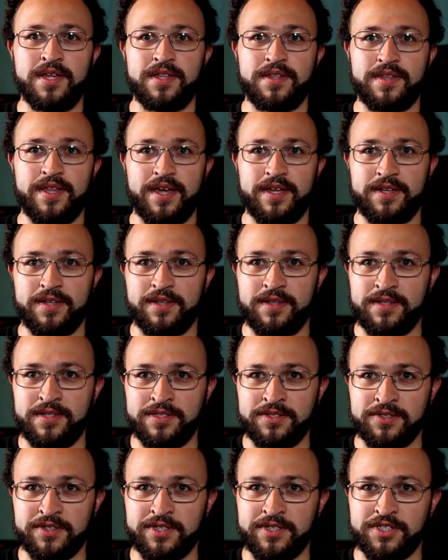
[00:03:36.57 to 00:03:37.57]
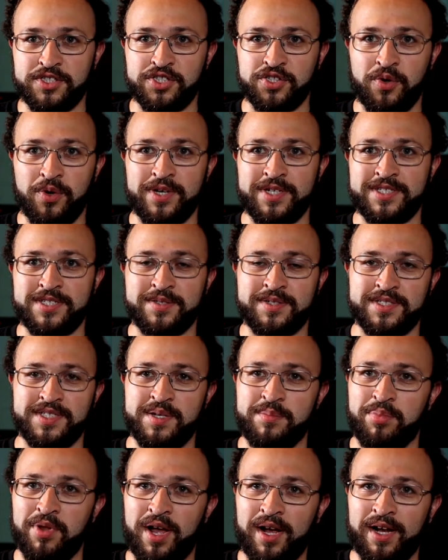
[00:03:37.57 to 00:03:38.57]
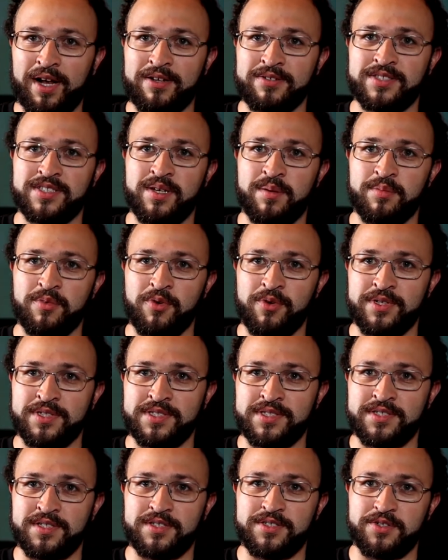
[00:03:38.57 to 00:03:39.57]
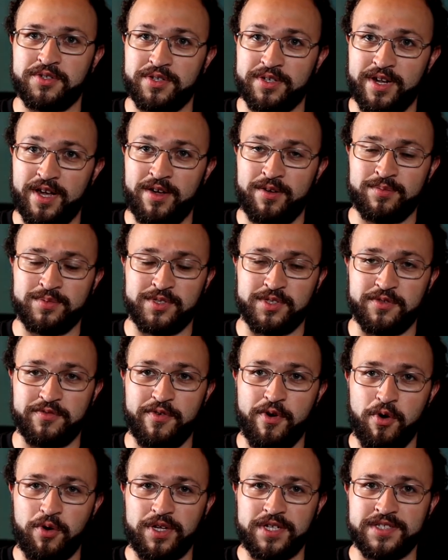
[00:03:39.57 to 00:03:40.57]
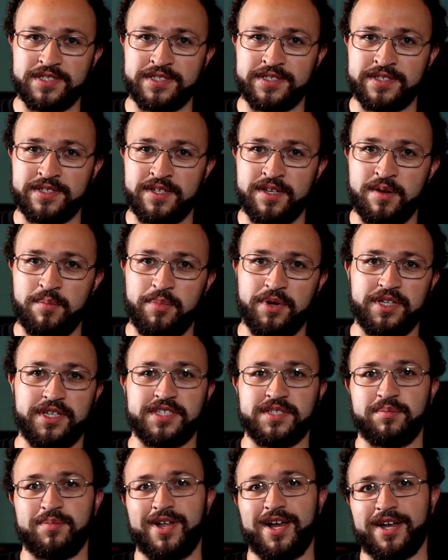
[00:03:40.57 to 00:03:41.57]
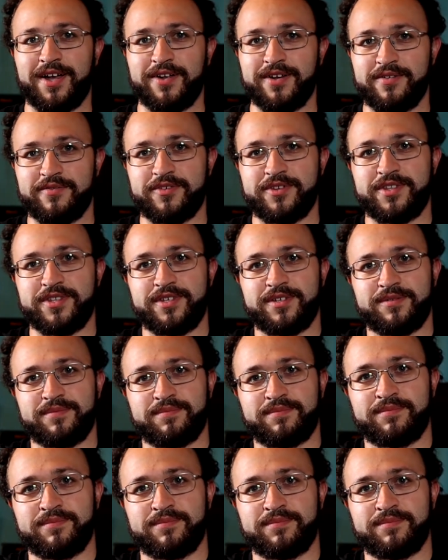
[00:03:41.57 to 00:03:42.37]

then these are a good choice because they block out some noise so you can help you focus, but it doesn't block out everything.